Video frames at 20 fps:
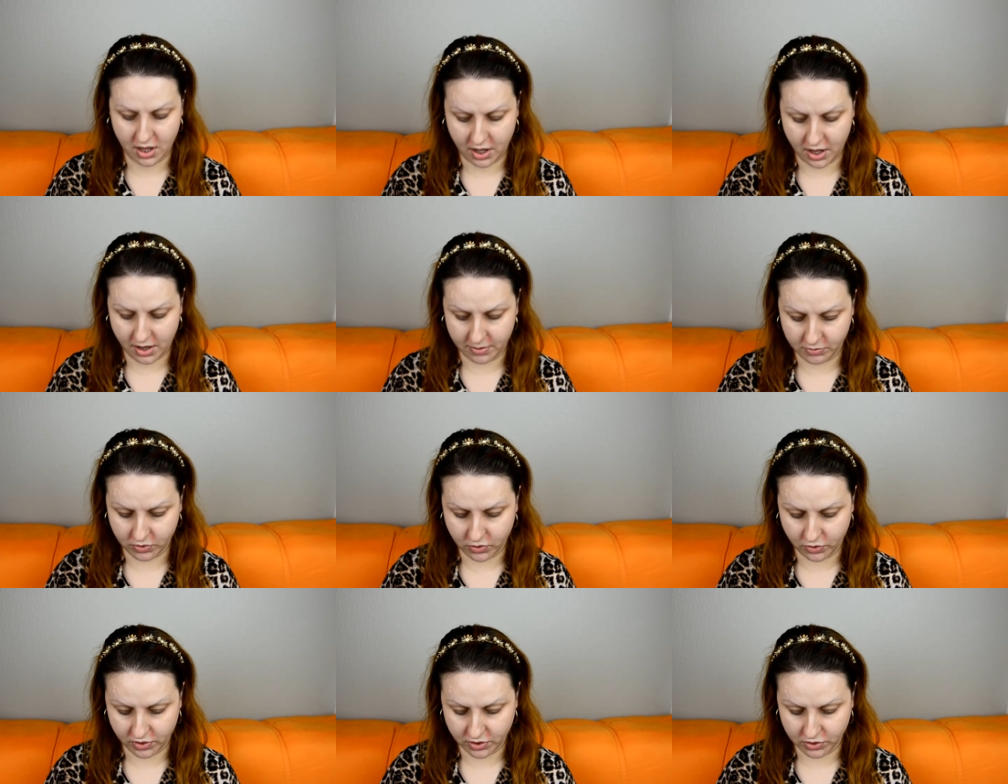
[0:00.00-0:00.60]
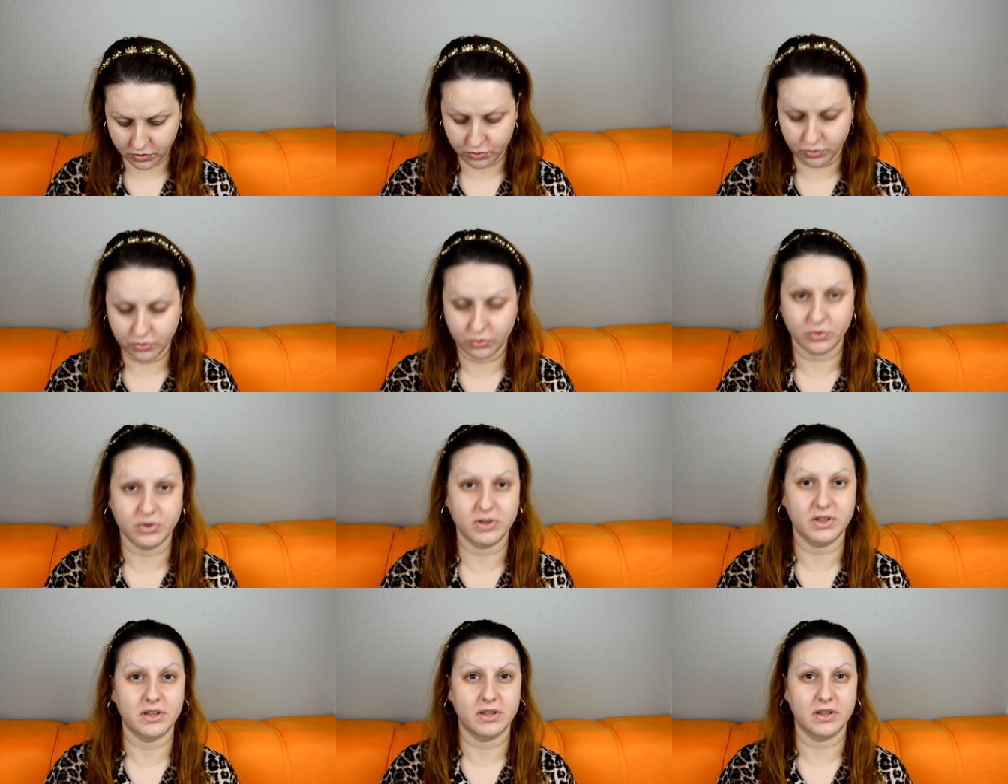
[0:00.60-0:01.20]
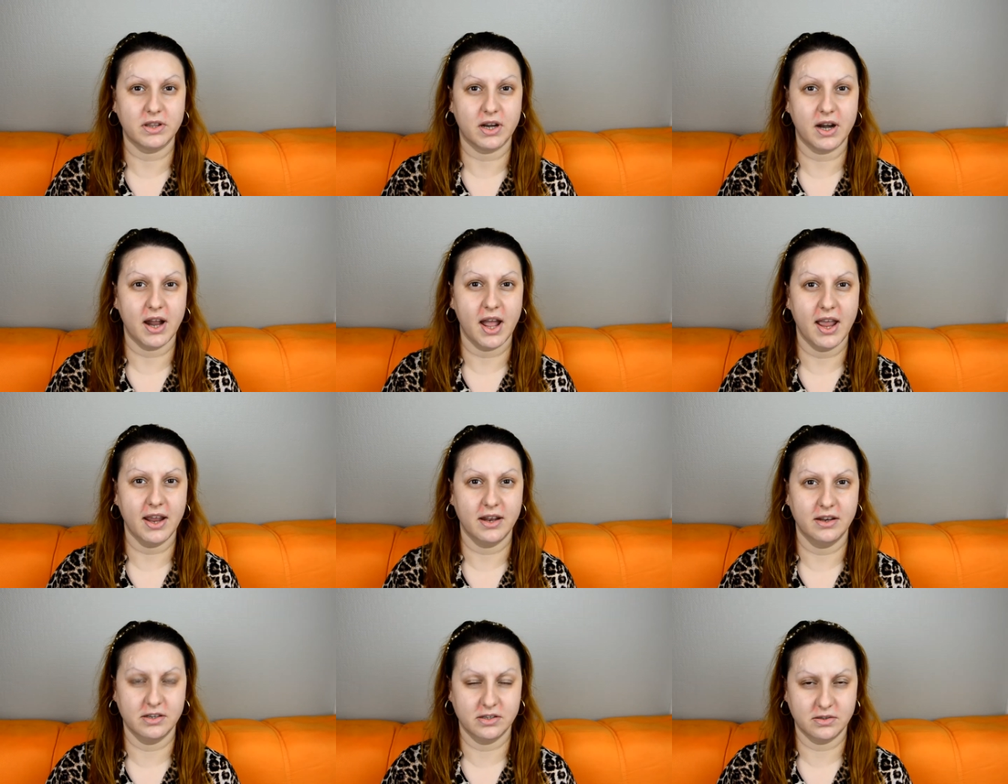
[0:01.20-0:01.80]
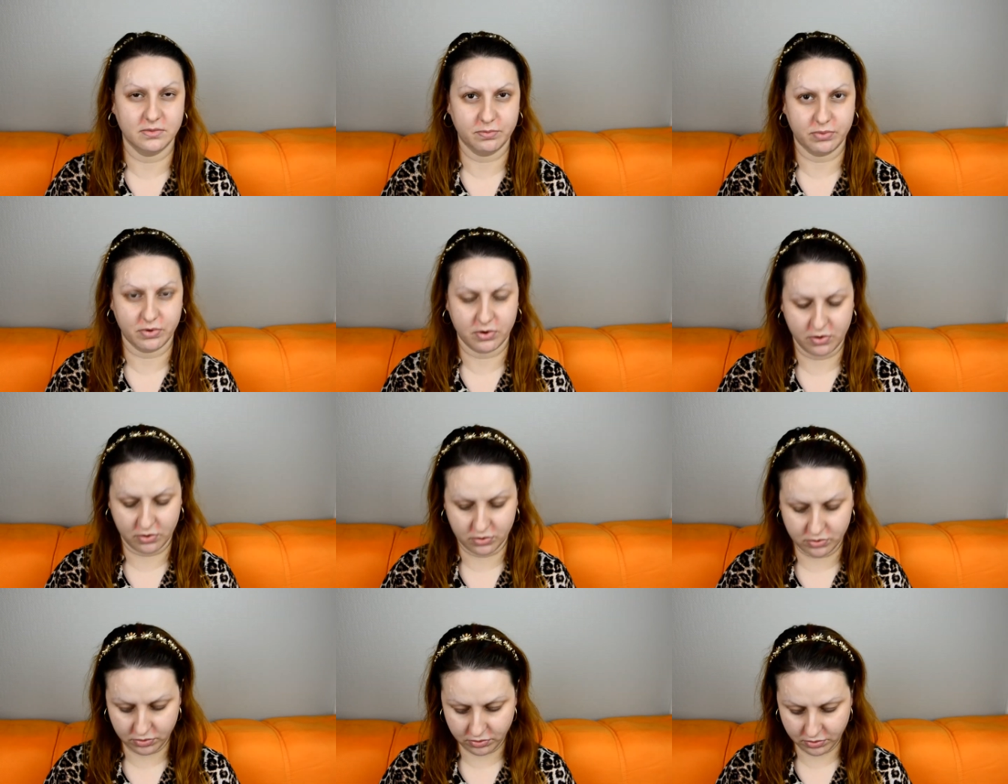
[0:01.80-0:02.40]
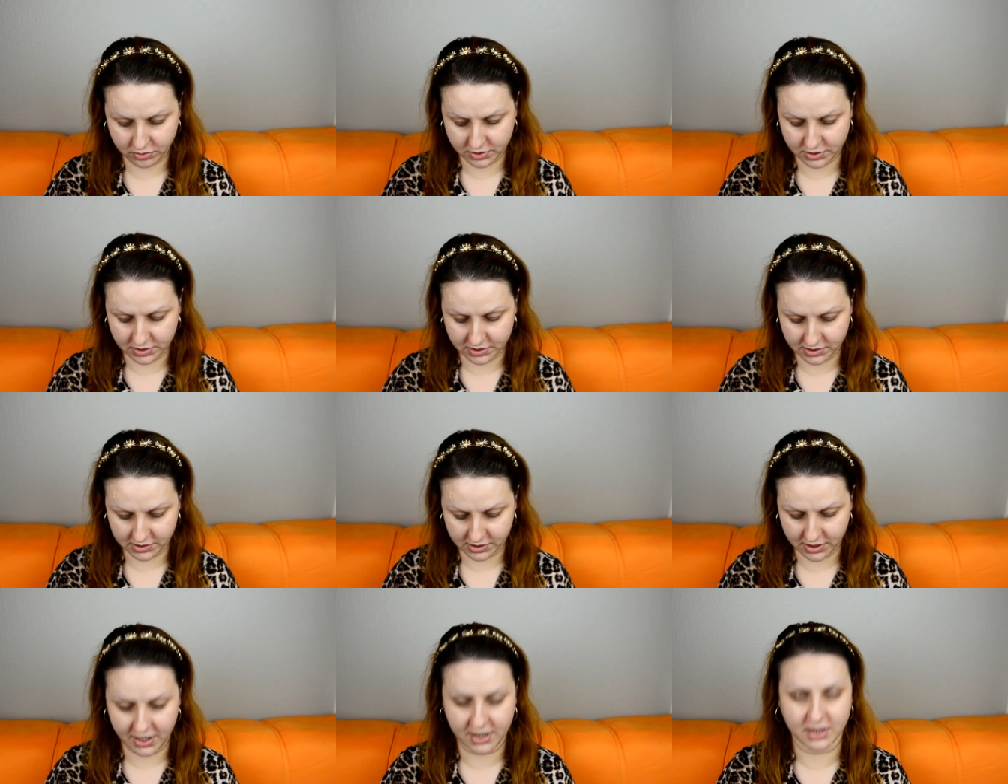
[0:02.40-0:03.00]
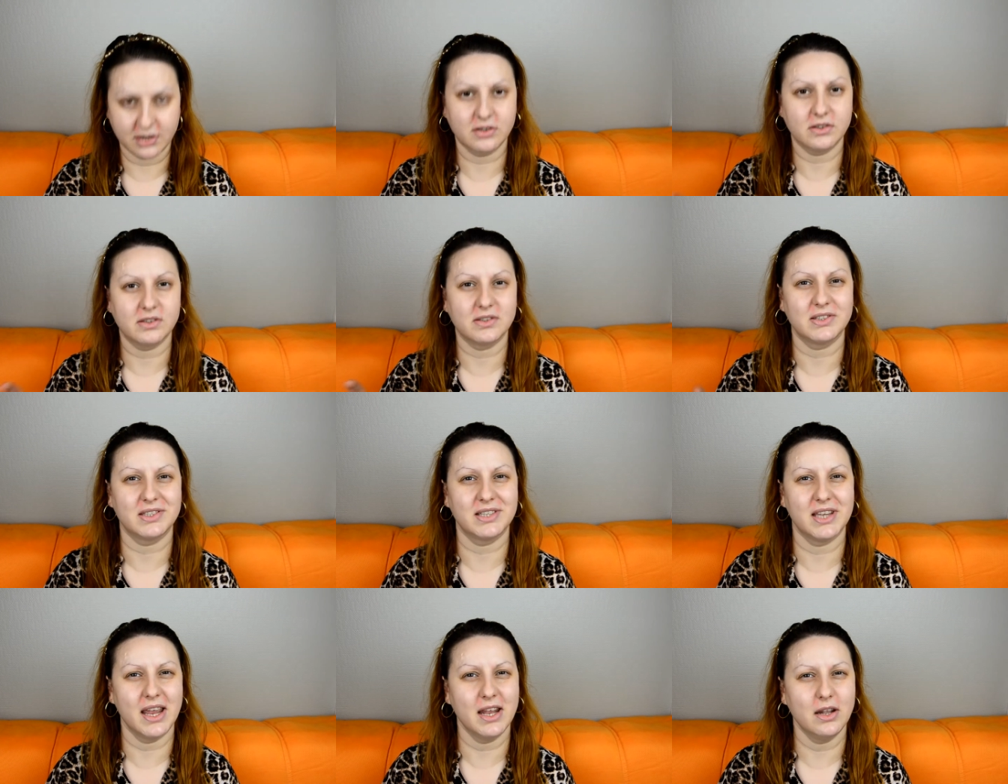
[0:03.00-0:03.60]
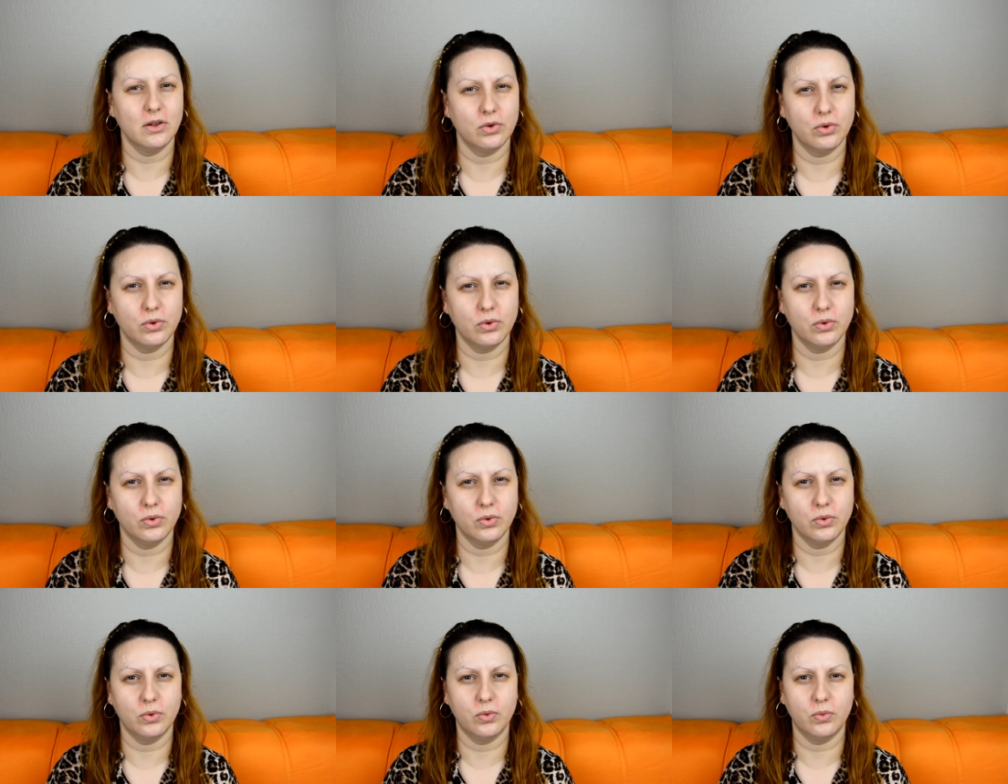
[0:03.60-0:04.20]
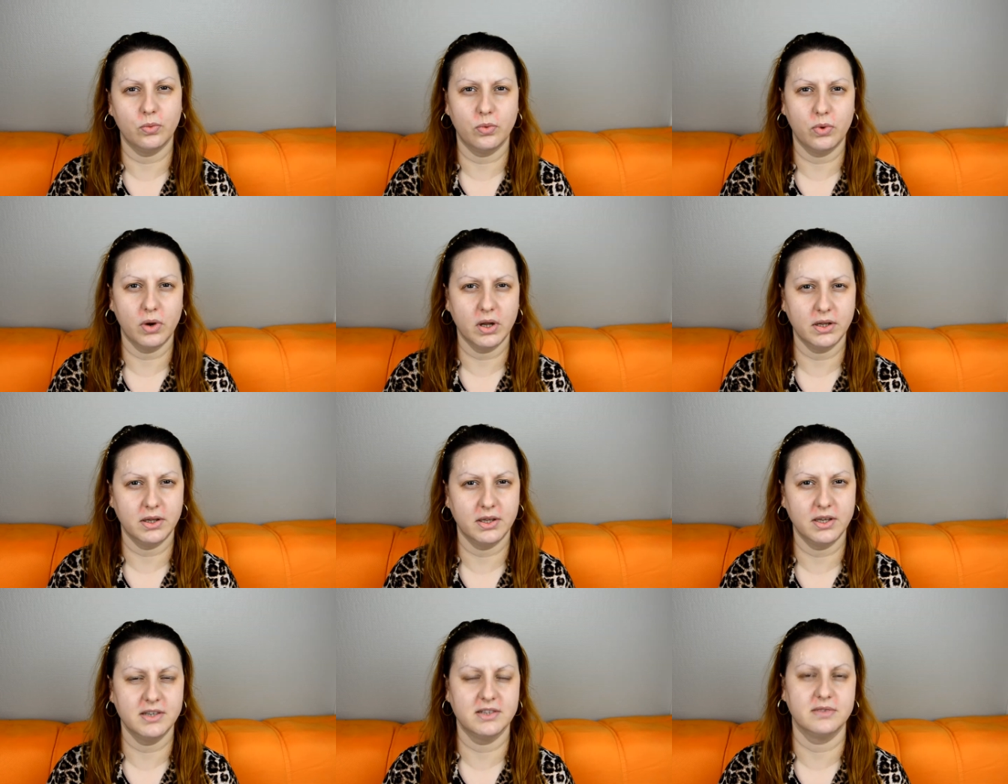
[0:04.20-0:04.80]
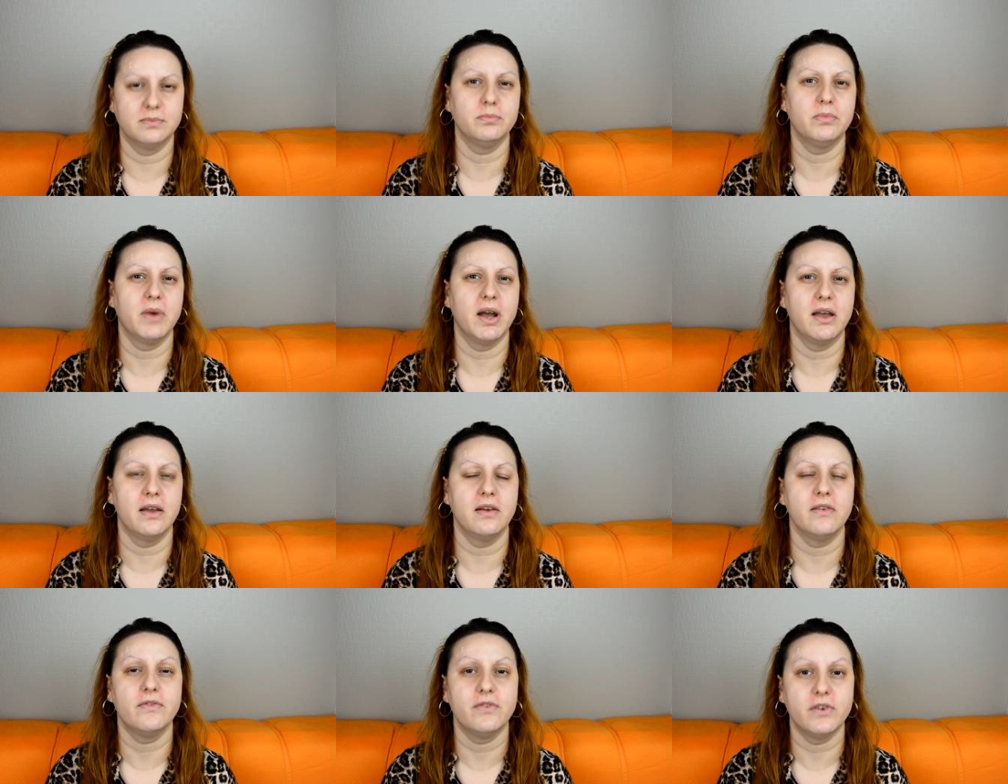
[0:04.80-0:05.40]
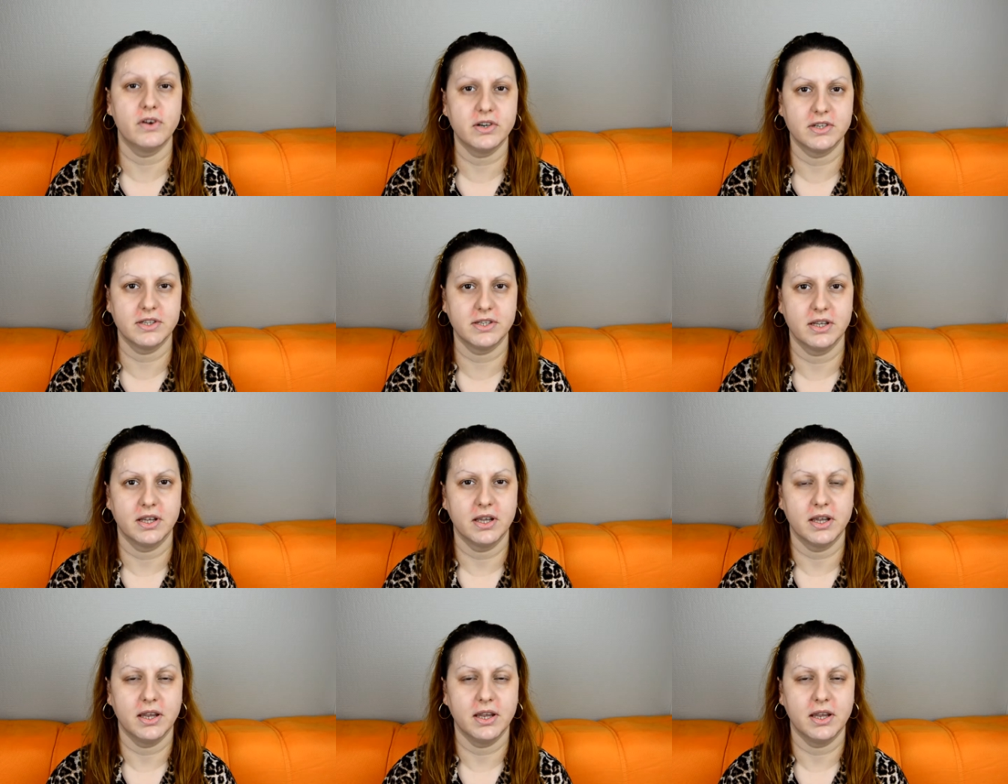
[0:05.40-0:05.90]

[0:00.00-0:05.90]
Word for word: I'm going to try these products and say to you what is my first